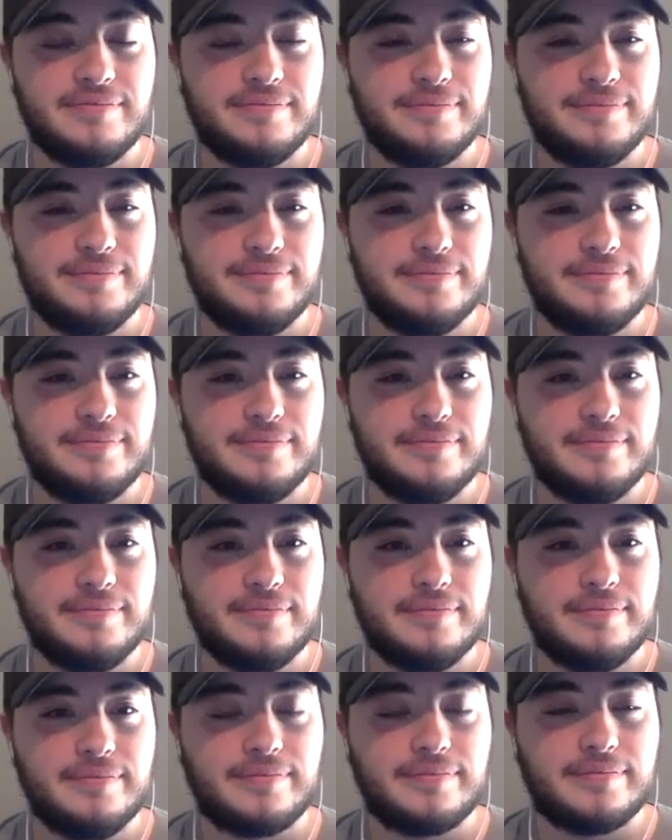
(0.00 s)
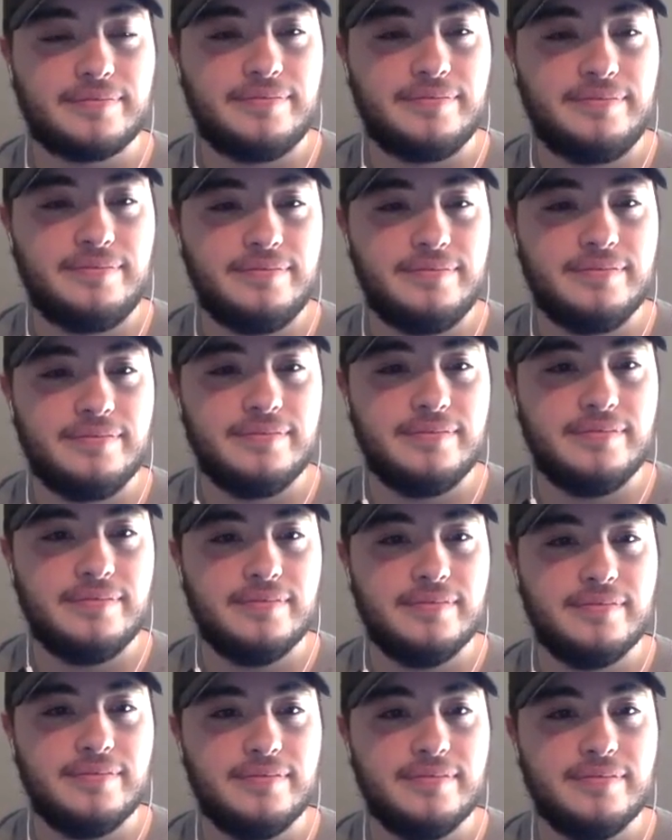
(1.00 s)

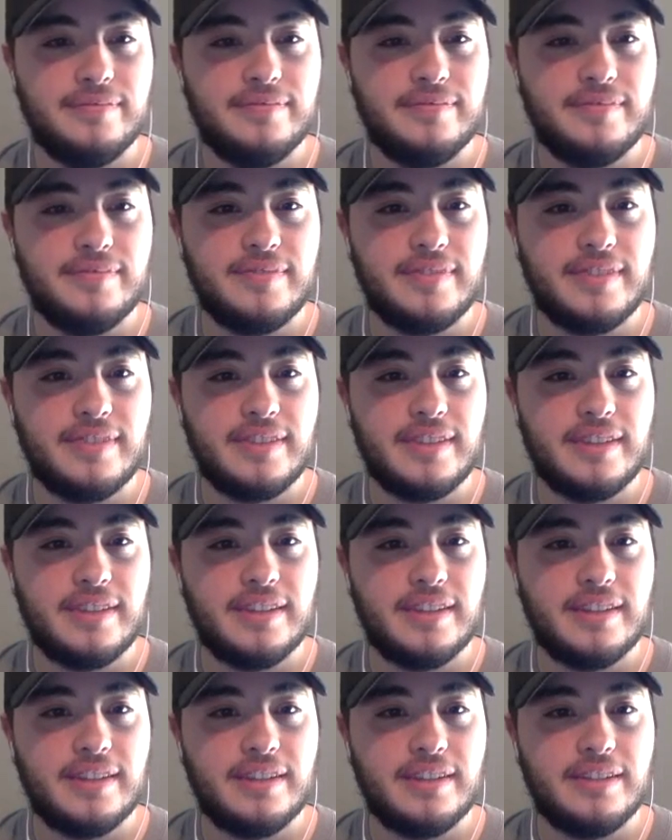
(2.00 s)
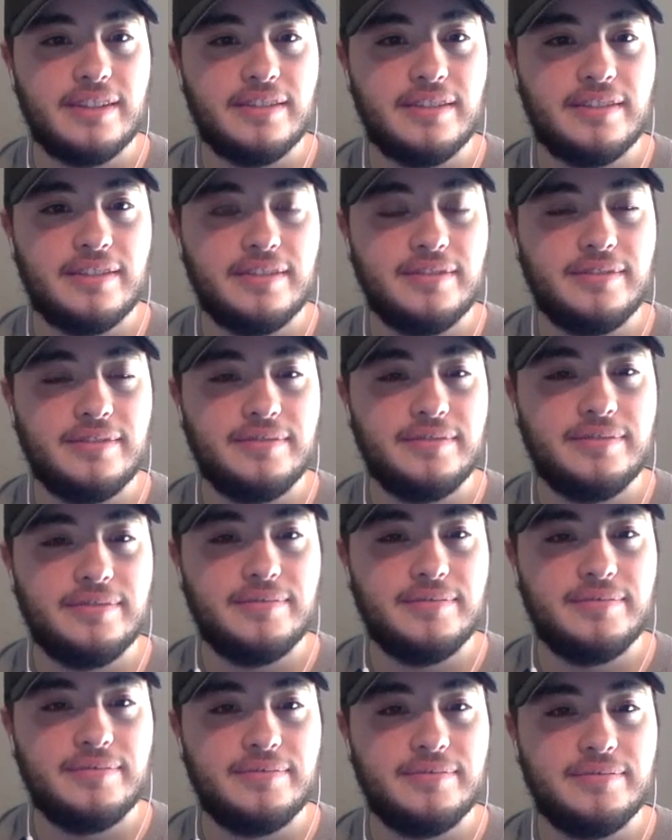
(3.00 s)

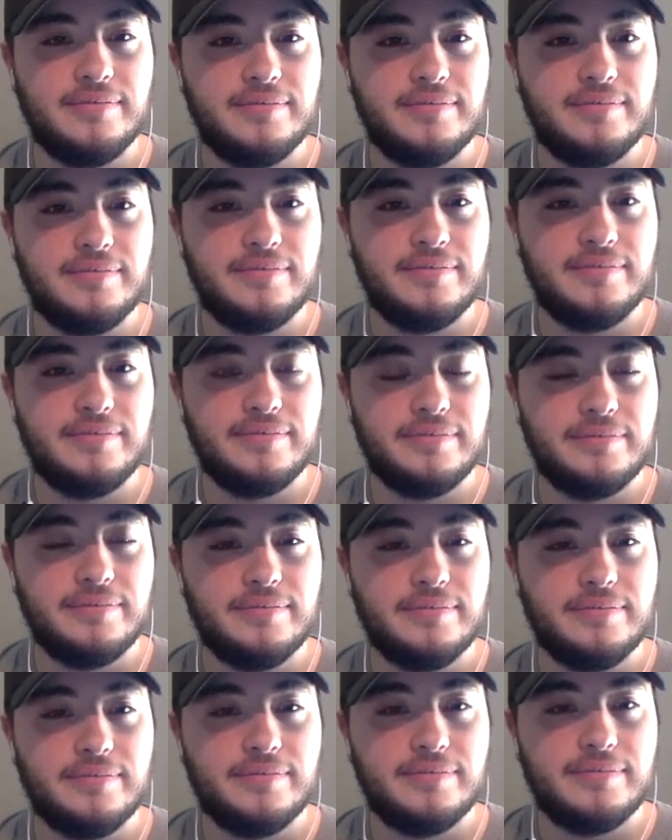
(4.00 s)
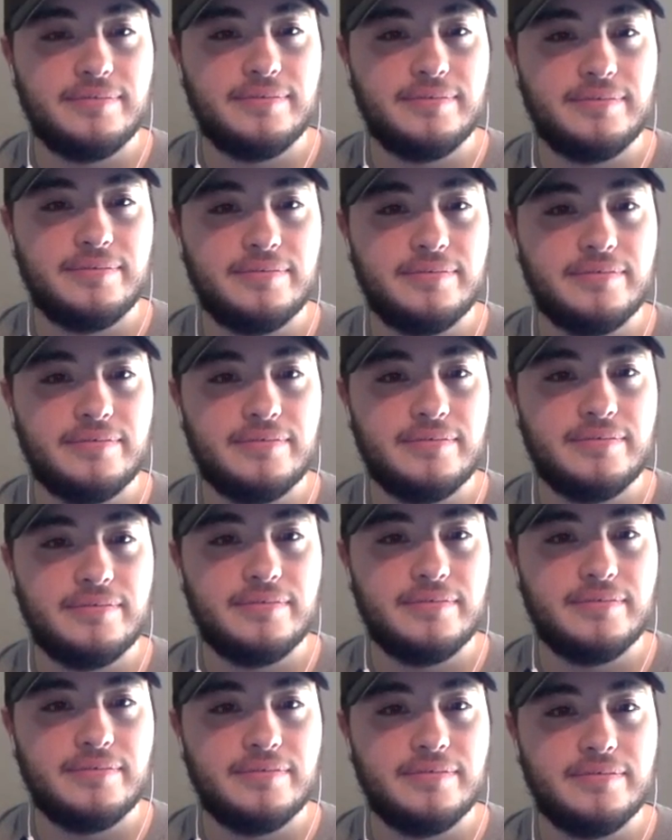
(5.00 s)

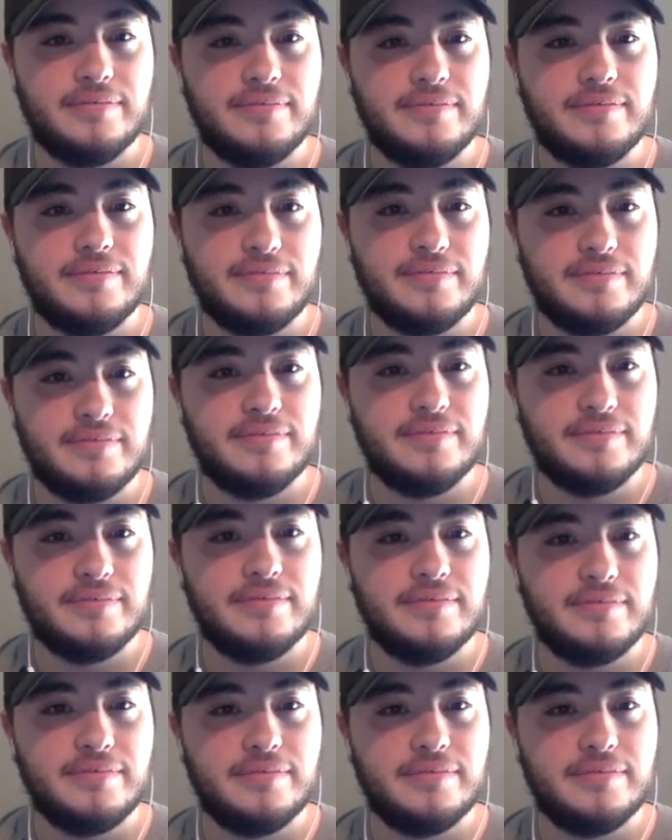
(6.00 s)
(not speaking)